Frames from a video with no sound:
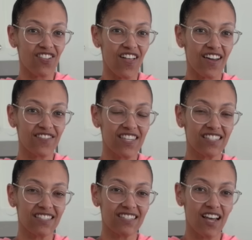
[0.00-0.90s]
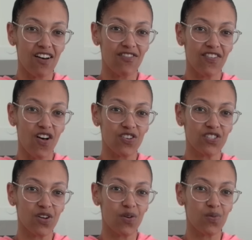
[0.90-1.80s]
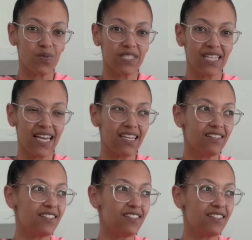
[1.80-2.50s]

lot of this stuff also was like